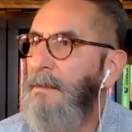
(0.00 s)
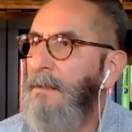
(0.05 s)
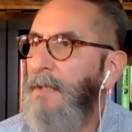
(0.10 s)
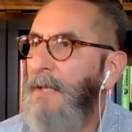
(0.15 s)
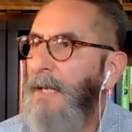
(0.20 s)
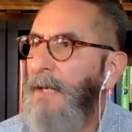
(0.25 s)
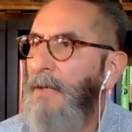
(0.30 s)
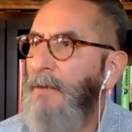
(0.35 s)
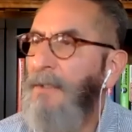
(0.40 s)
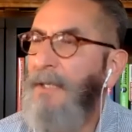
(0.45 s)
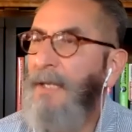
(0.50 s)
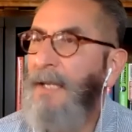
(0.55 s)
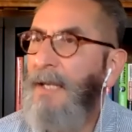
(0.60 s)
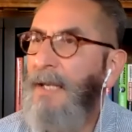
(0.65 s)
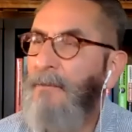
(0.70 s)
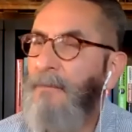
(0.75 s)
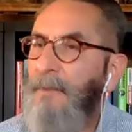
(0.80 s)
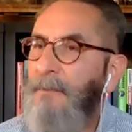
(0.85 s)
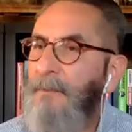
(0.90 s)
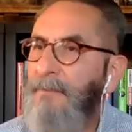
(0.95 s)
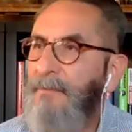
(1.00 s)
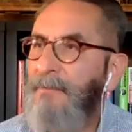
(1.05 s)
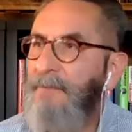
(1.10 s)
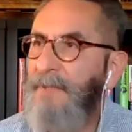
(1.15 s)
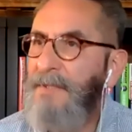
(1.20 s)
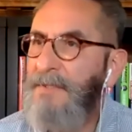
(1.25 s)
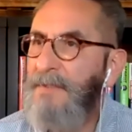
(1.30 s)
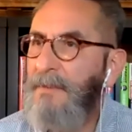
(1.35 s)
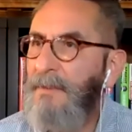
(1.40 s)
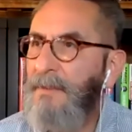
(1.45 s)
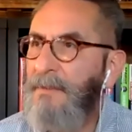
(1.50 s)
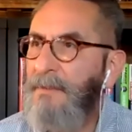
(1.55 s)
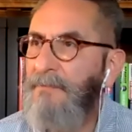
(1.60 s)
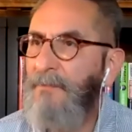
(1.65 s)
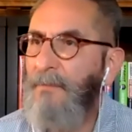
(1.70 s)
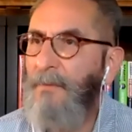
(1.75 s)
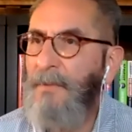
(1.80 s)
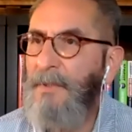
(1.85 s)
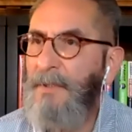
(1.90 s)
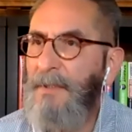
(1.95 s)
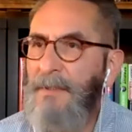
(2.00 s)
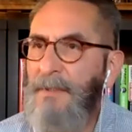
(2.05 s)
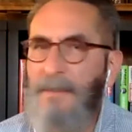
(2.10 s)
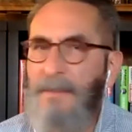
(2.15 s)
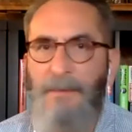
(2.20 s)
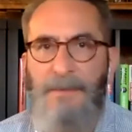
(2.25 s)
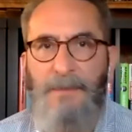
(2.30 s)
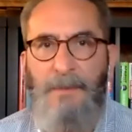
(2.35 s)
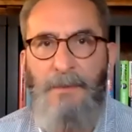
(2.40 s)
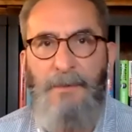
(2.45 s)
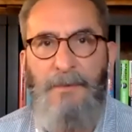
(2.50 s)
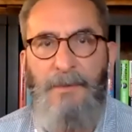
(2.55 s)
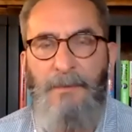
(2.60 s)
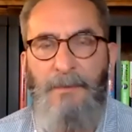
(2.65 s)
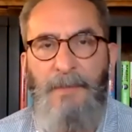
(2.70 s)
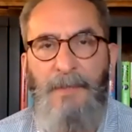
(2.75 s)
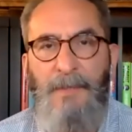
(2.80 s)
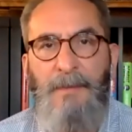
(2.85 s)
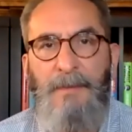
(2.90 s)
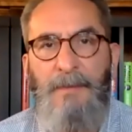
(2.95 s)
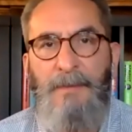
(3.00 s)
I only had one professor in four years. It was older than me.